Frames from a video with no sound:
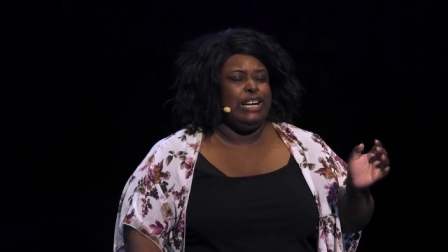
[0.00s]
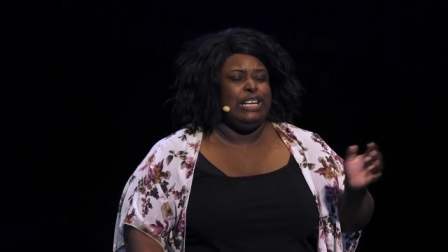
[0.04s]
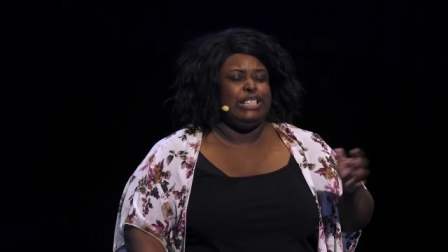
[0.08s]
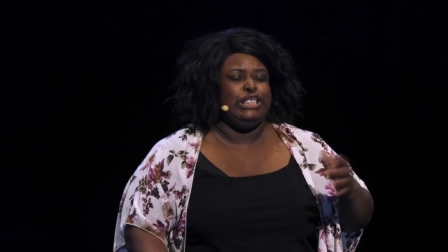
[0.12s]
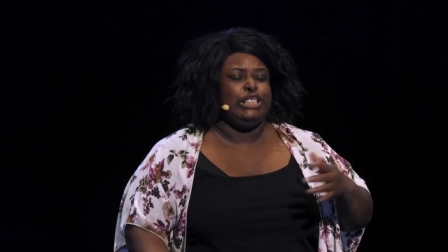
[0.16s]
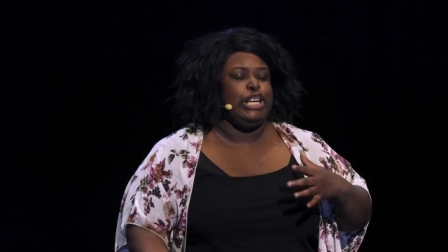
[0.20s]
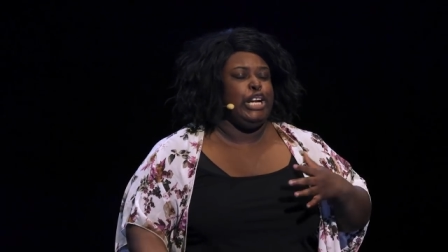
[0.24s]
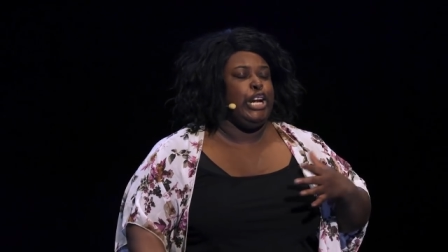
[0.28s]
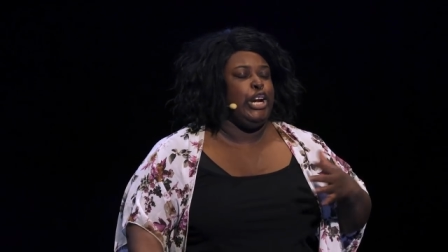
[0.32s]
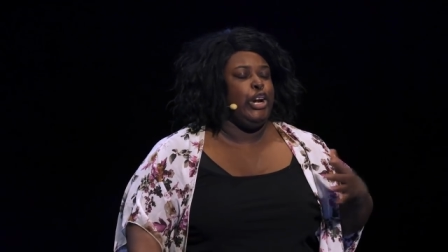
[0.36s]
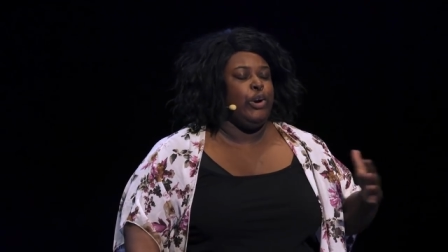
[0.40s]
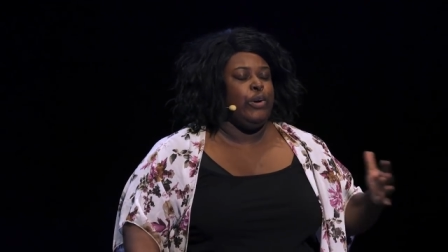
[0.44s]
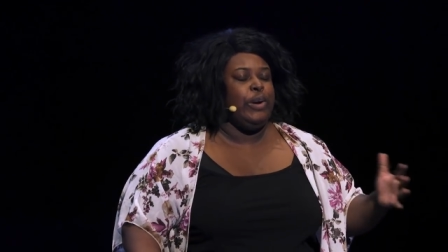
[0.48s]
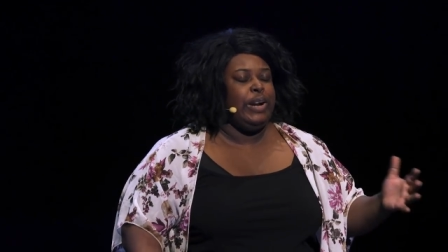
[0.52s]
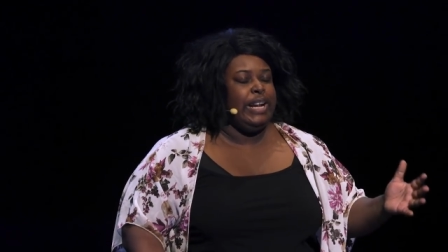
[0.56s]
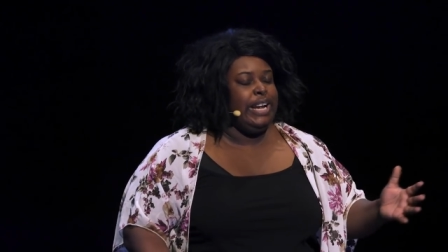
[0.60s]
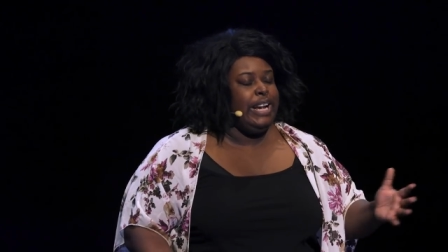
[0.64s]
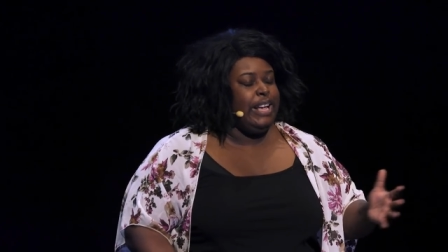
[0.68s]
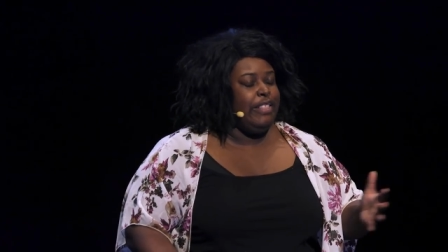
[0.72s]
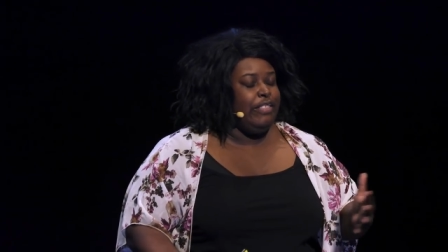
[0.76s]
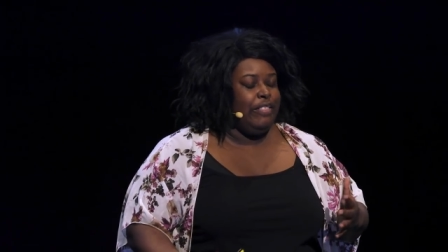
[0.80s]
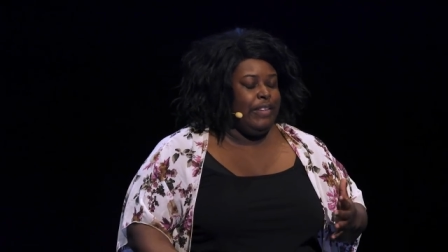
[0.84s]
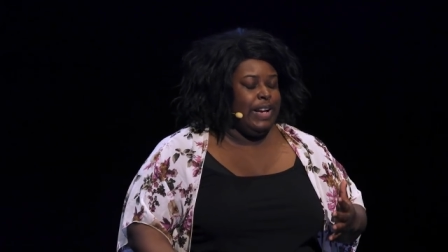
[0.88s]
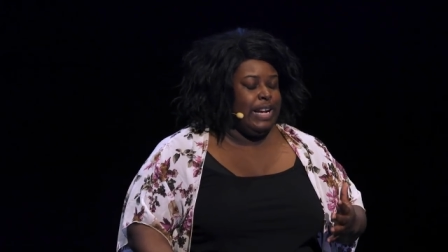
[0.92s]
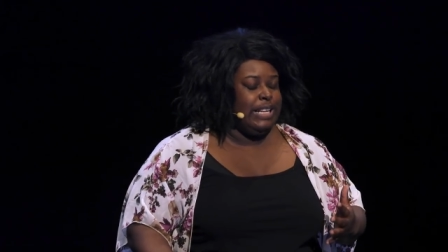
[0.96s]

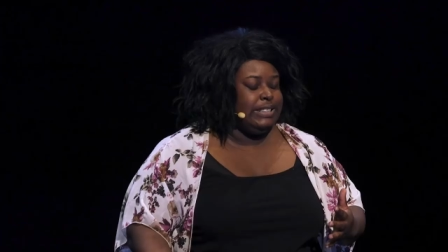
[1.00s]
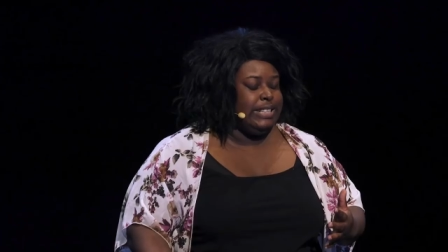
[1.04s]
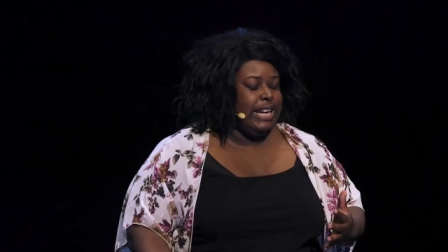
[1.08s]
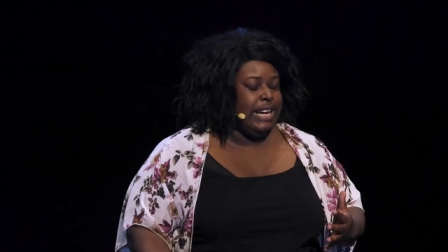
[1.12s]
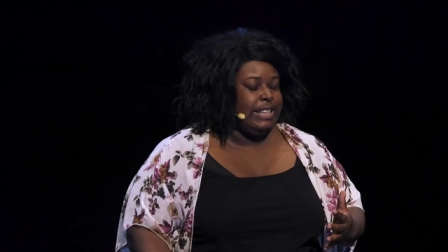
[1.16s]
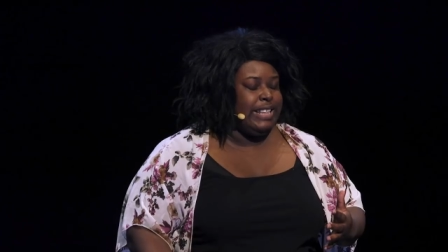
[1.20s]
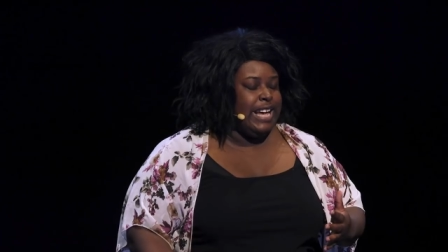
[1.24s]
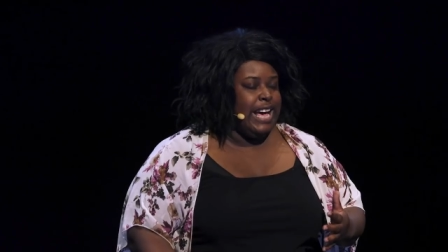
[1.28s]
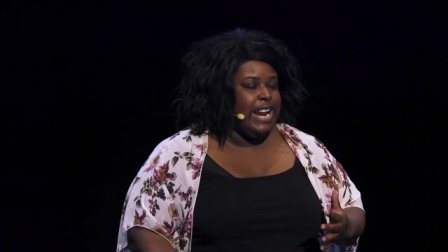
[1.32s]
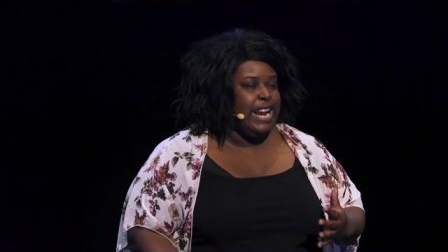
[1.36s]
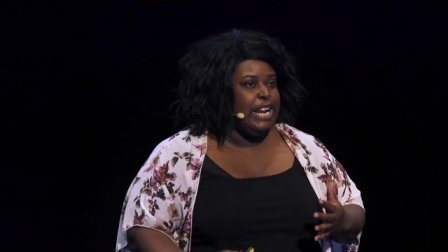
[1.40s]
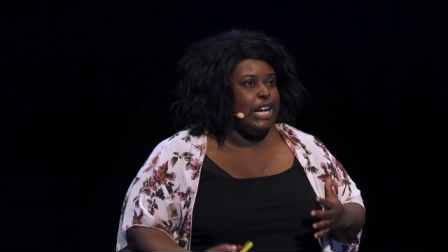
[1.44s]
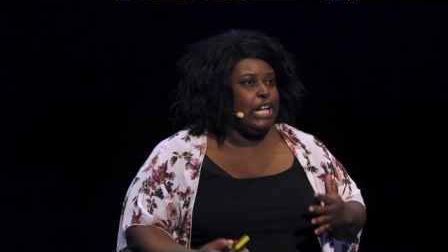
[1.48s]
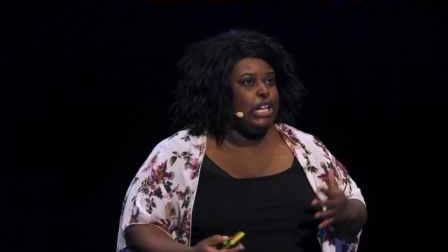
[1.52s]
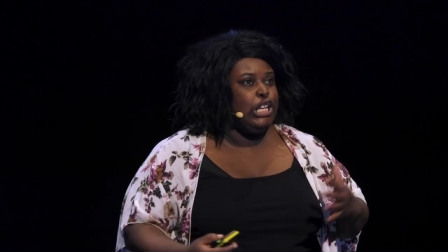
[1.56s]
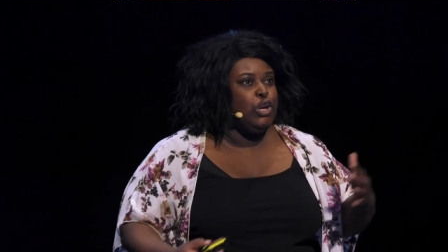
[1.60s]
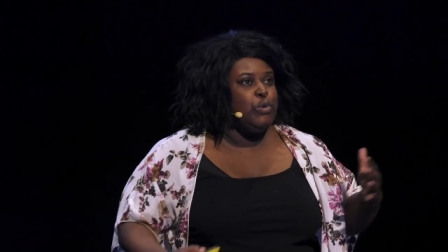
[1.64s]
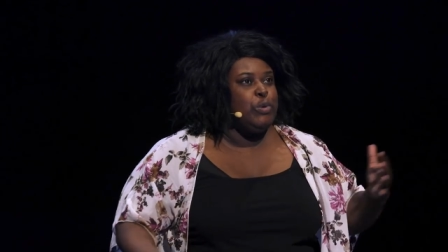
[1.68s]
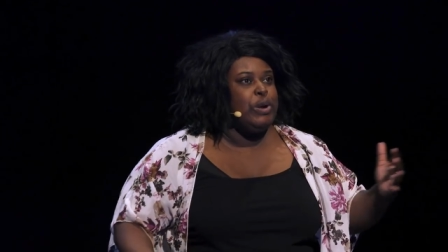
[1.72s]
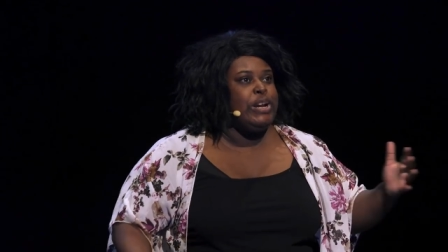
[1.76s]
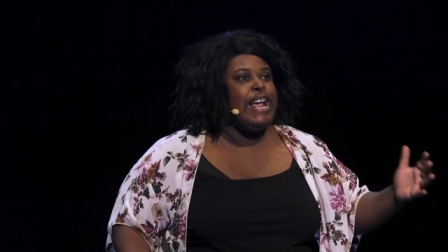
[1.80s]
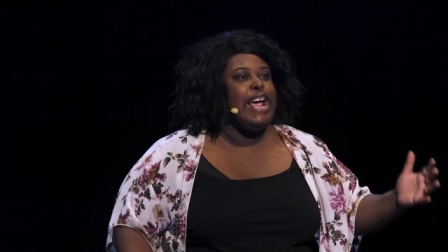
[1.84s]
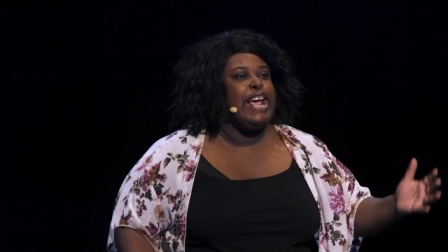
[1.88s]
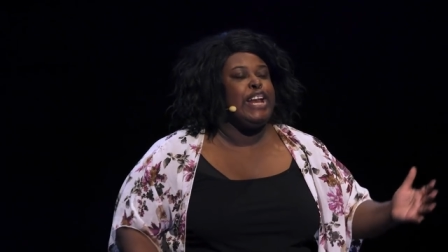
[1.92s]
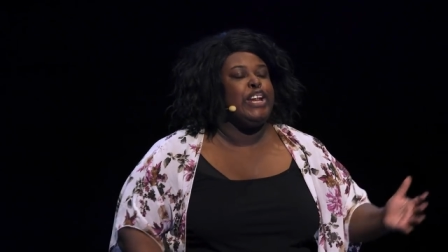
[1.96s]
security and things like that. It
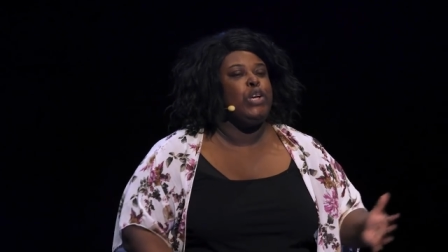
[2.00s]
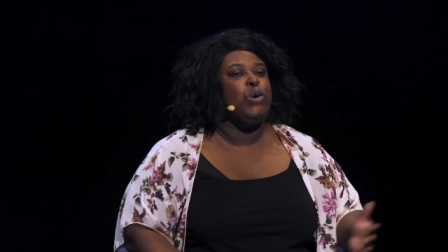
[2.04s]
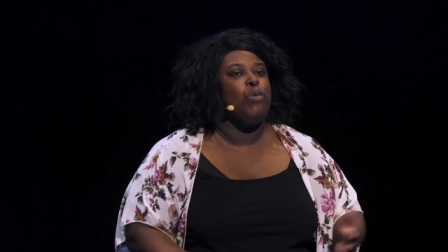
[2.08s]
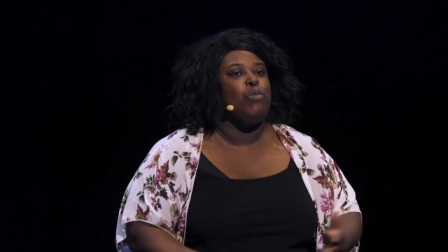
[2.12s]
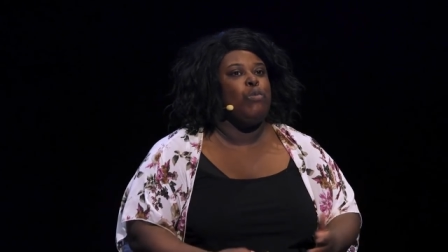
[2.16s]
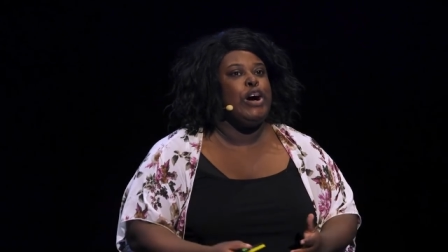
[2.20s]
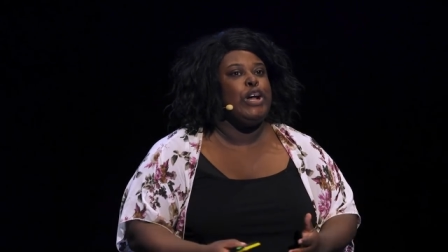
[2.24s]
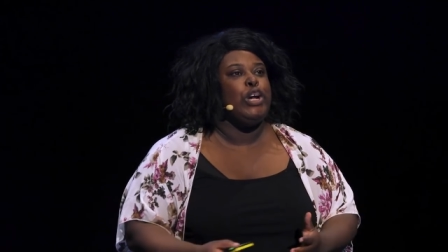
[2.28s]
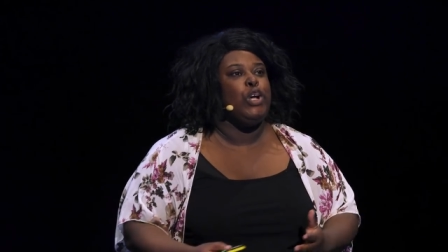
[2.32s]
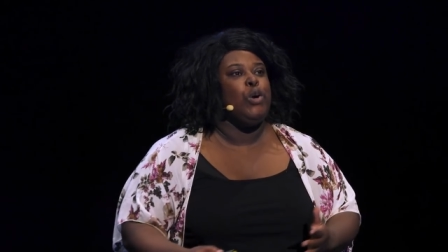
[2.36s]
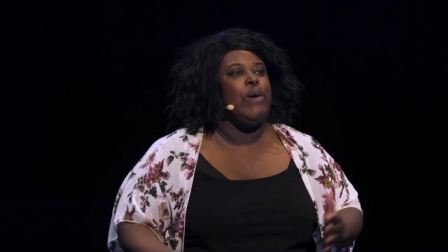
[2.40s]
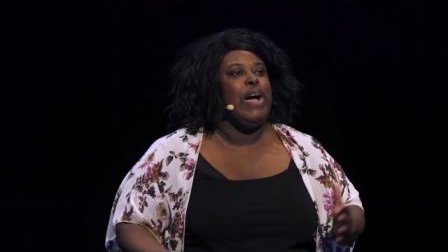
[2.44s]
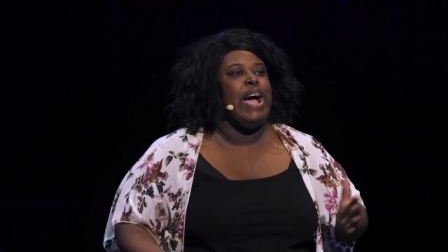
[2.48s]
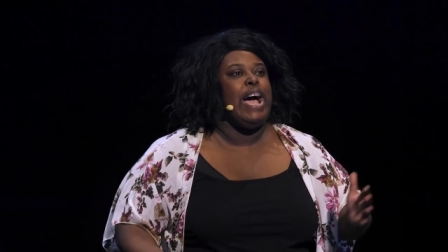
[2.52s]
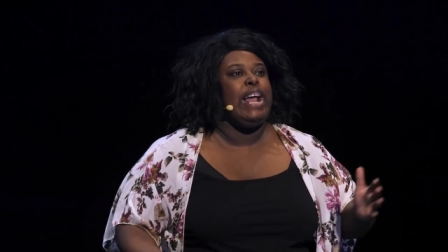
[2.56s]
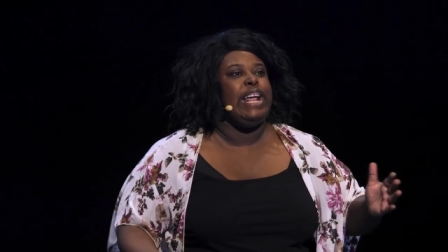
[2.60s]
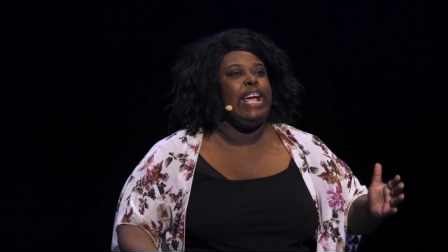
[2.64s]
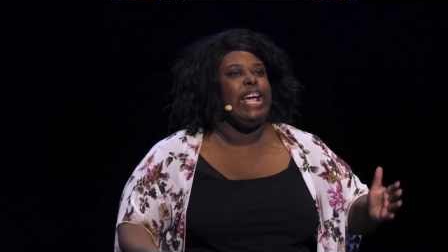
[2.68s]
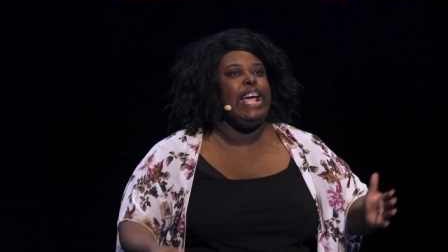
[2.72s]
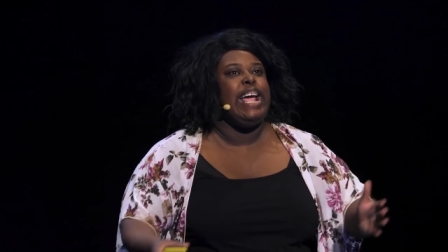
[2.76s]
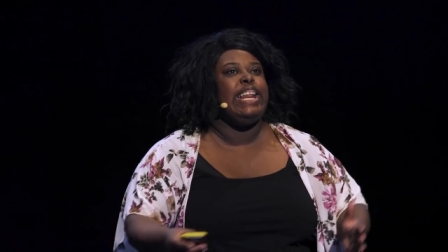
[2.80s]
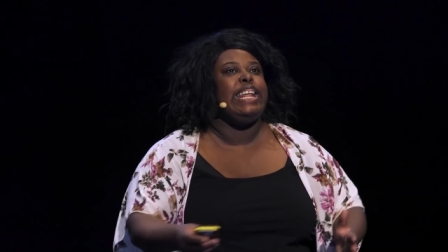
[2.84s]
included anyone who had